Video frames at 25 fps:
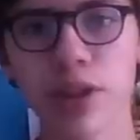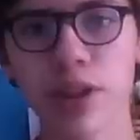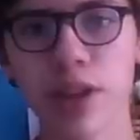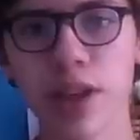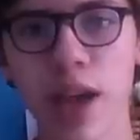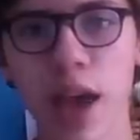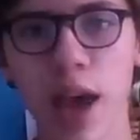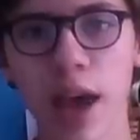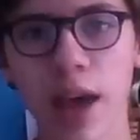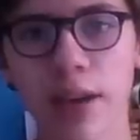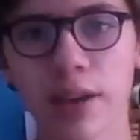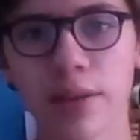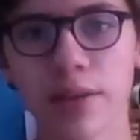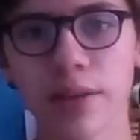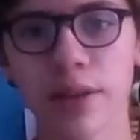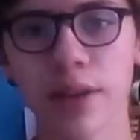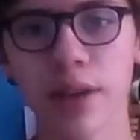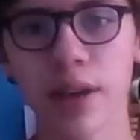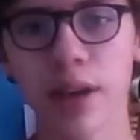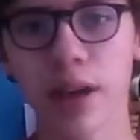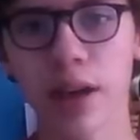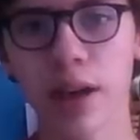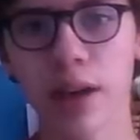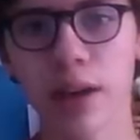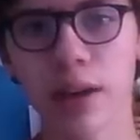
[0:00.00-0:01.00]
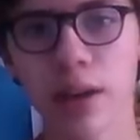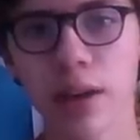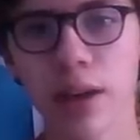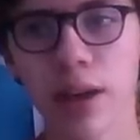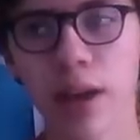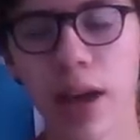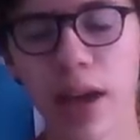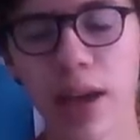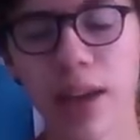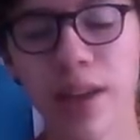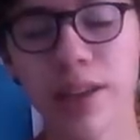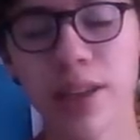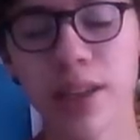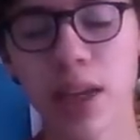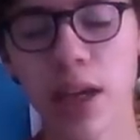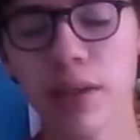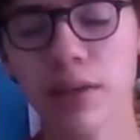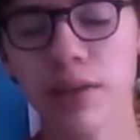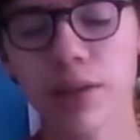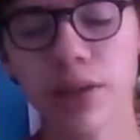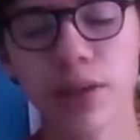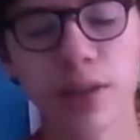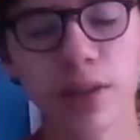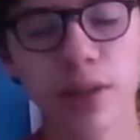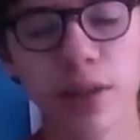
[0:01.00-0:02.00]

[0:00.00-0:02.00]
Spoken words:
to the end. You can tell